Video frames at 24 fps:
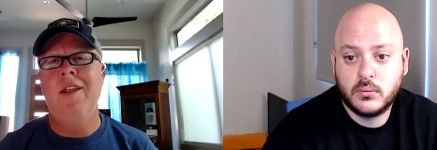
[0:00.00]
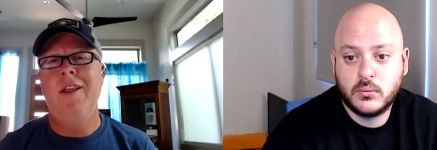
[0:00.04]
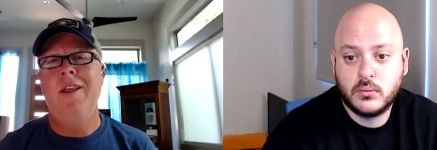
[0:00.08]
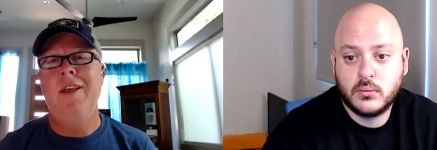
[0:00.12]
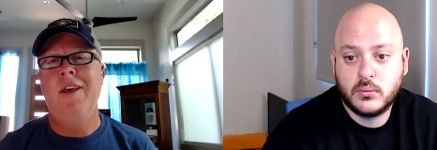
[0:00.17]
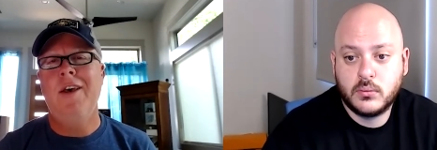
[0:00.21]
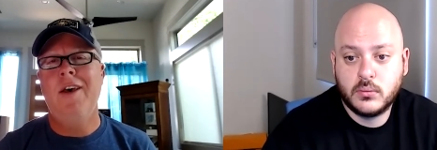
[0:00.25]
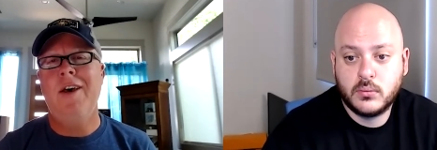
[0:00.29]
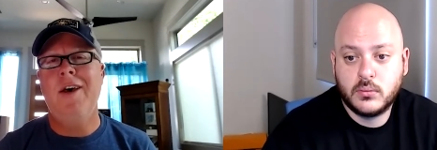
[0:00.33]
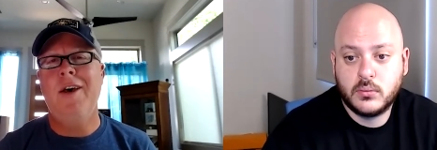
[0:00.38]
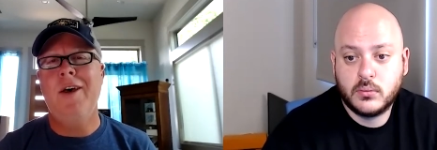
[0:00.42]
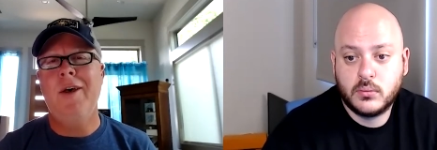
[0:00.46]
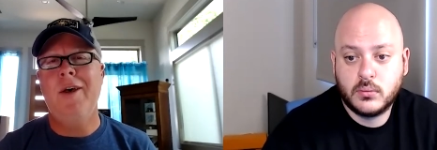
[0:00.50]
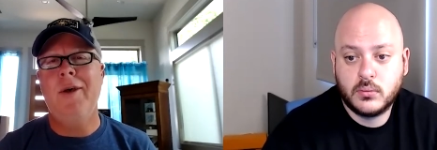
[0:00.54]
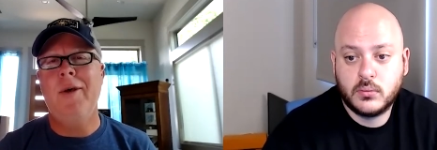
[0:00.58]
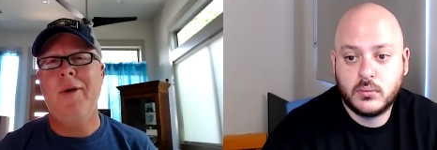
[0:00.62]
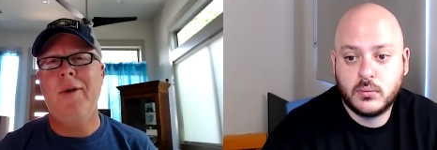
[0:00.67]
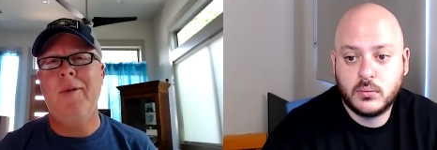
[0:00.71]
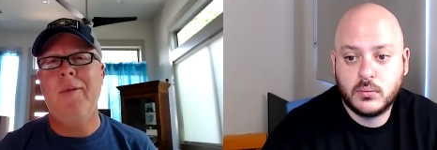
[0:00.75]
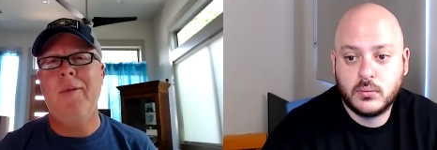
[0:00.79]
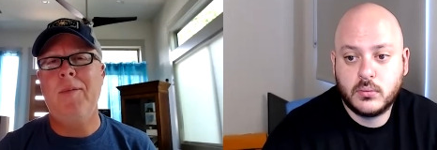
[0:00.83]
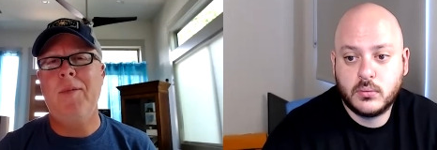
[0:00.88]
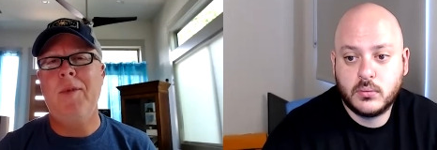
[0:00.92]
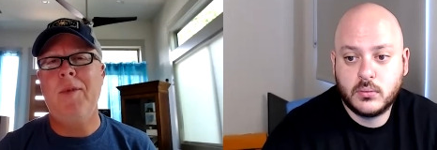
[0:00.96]

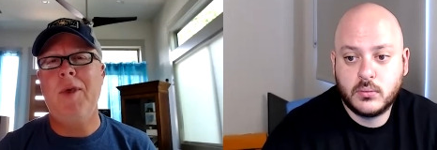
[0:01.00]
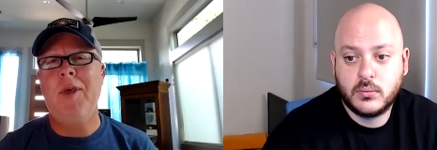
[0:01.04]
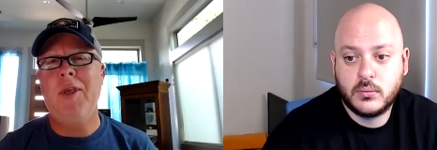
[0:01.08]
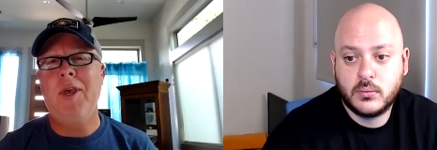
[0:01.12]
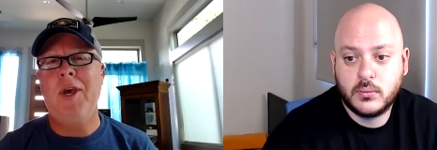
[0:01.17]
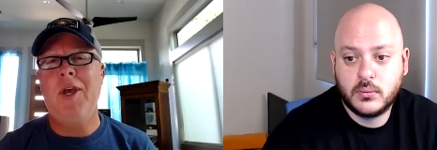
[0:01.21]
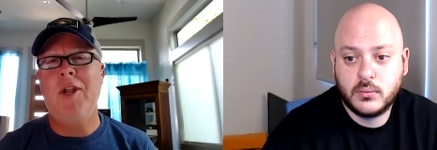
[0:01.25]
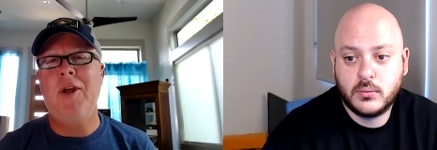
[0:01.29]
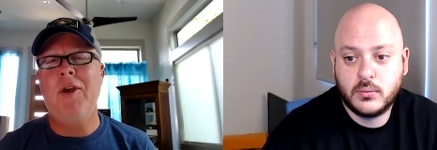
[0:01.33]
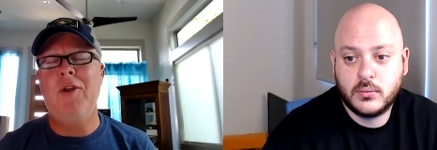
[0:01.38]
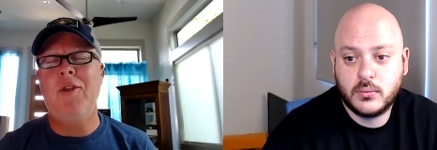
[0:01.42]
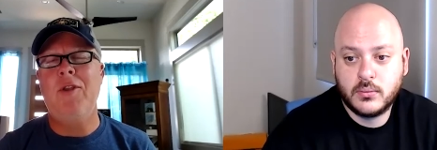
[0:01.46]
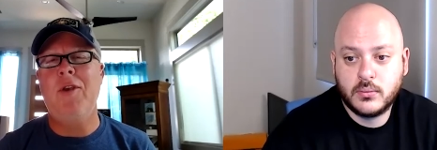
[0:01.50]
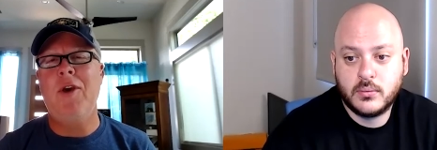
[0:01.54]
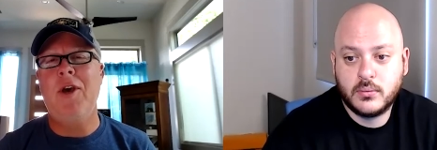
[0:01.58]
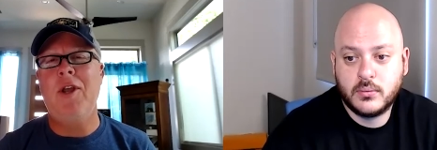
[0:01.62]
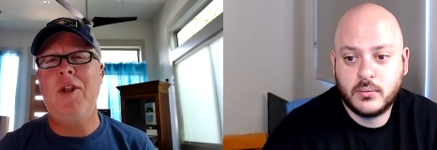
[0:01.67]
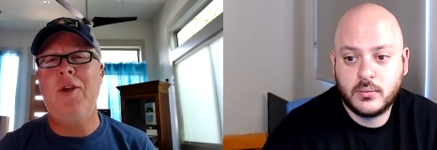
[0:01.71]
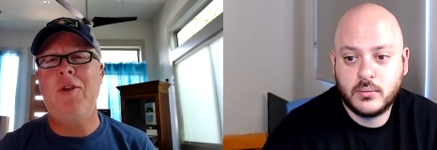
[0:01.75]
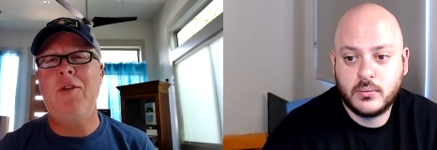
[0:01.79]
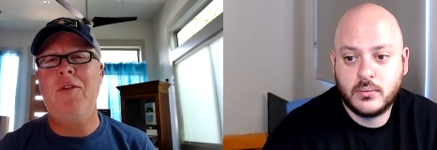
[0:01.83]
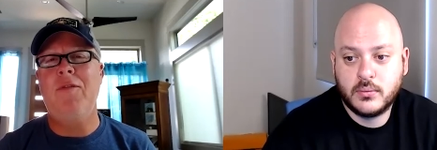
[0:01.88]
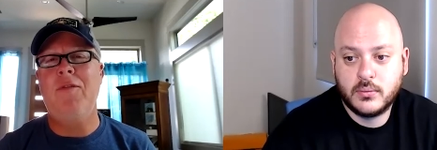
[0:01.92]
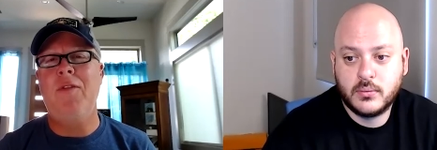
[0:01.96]
Speaker 1: um, I know you I know
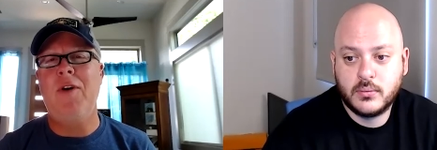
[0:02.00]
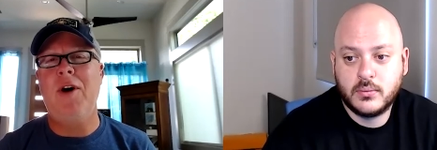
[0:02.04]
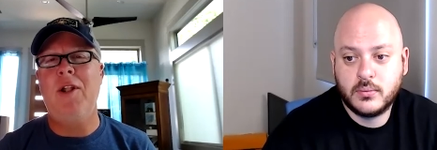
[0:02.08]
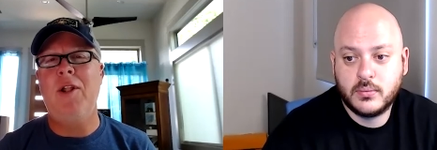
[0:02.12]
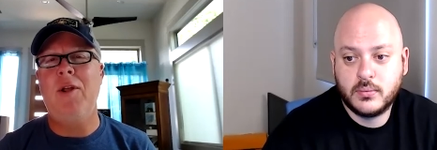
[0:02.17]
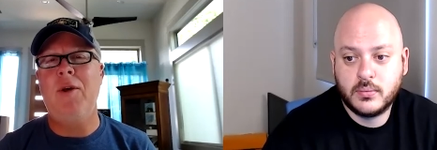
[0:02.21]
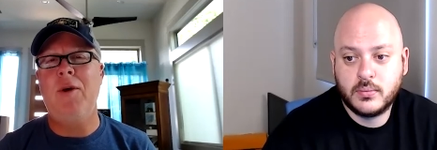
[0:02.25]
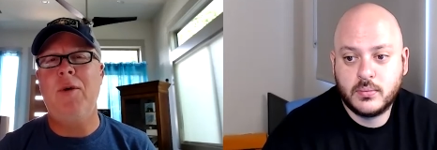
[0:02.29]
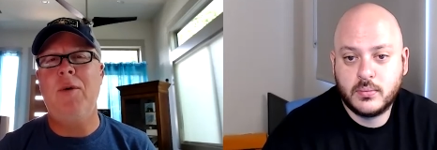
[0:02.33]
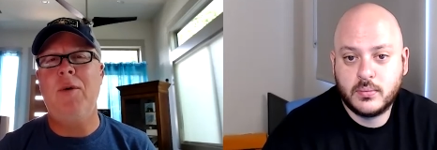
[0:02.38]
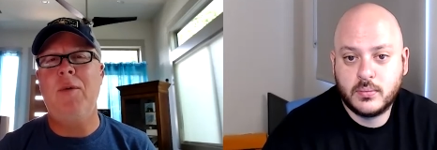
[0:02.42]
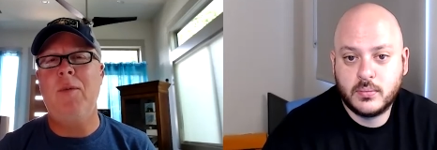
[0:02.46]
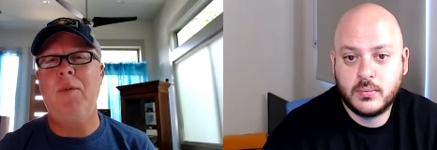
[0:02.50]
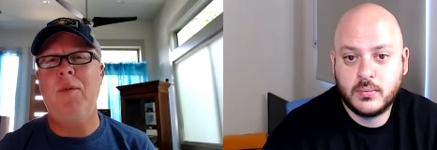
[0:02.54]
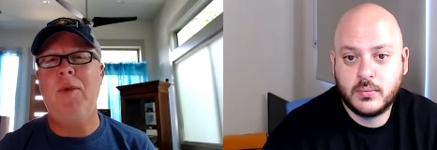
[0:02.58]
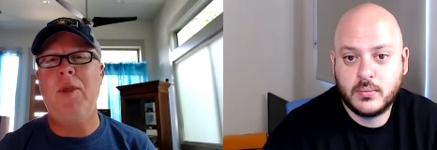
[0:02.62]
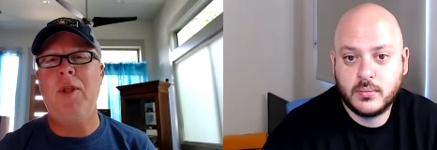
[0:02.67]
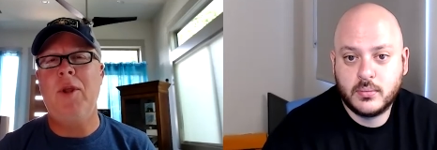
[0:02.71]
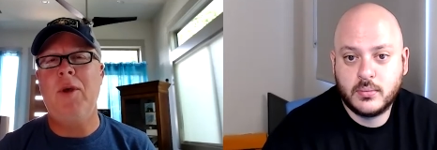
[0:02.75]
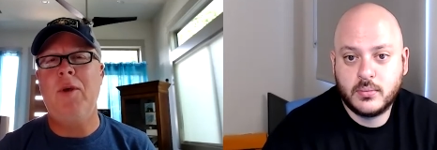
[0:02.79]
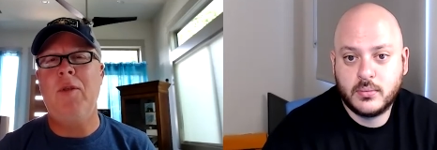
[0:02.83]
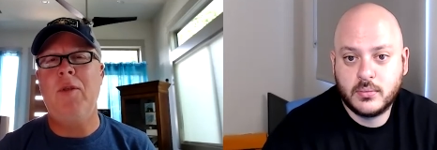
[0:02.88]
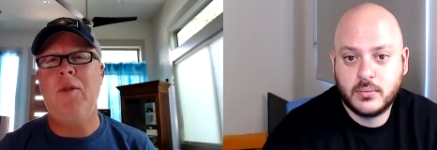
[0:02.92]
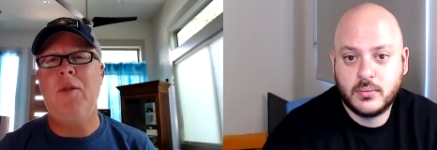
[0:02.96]
you follow you
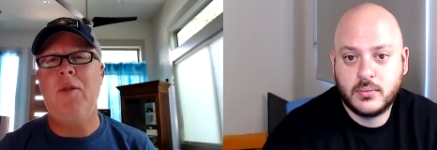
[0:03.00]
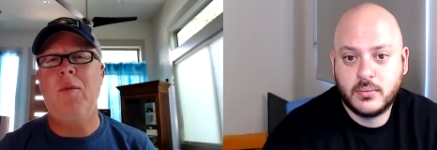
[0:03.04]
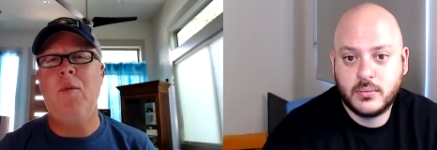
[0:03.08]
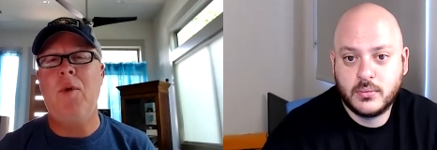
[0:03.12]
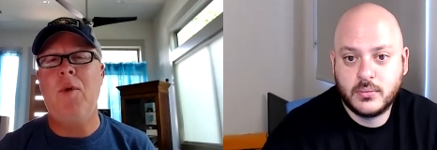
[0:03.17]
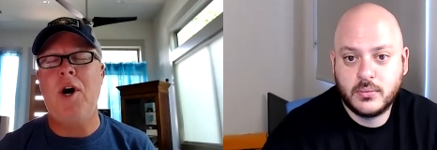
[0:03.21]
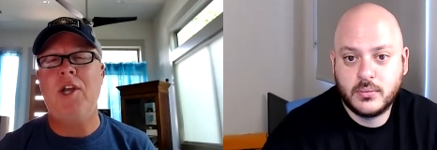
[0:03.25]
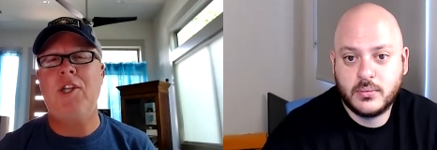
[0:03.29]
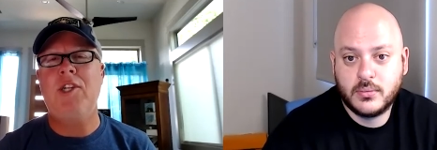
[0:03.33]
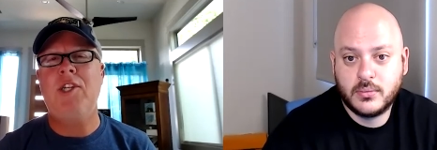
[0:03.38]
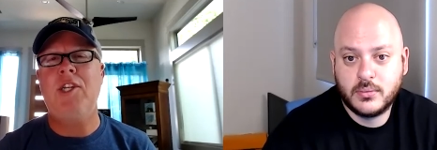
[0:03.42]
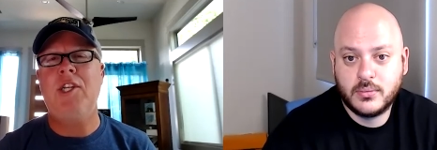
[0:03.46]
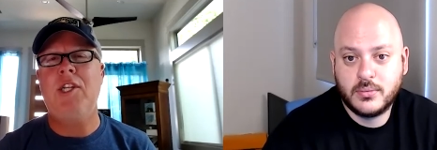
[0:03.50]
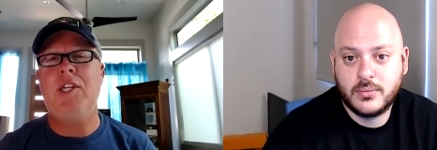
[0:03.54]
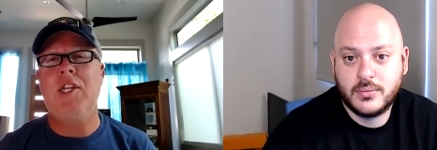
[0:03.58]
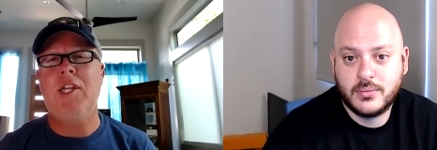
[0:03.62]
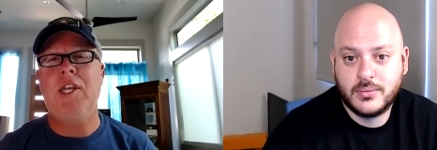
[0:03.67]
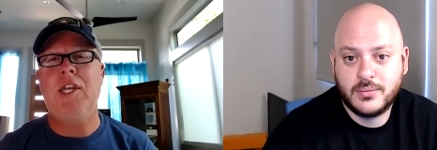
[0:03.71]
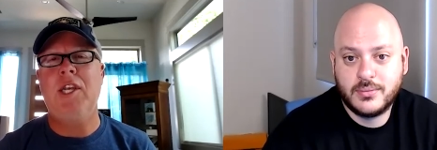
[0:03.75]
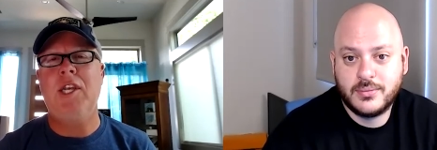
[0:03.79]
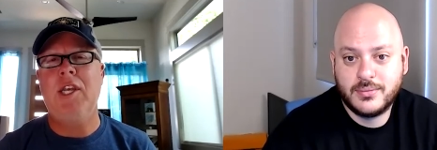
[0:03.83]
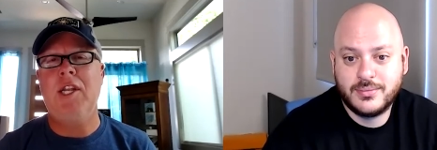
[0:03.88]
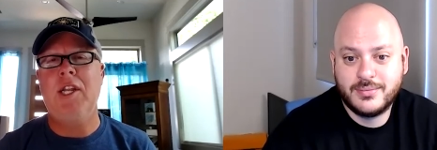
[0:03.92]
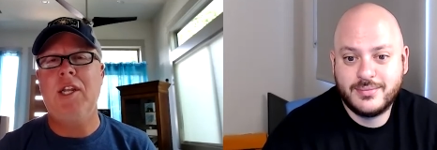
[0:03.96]
know
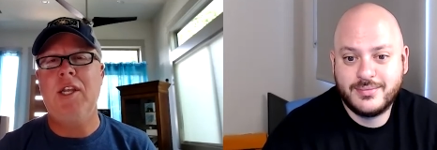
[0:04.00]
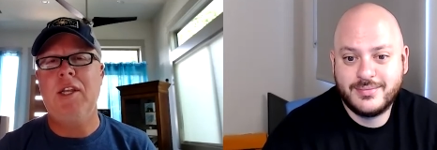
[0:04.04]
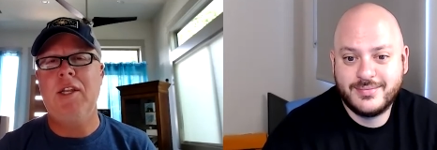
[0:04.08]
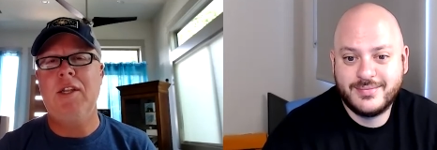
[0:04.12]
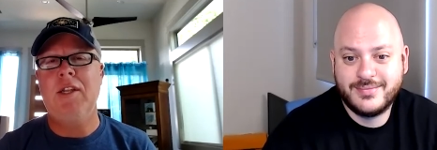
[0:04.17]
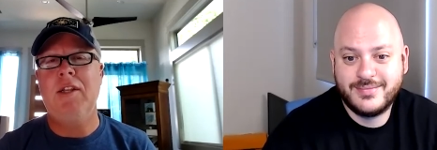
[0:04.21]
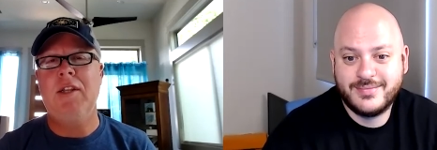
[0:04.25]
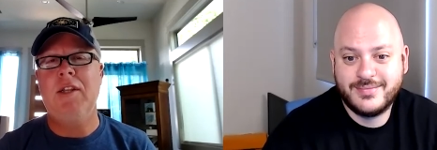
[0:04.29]
Washington and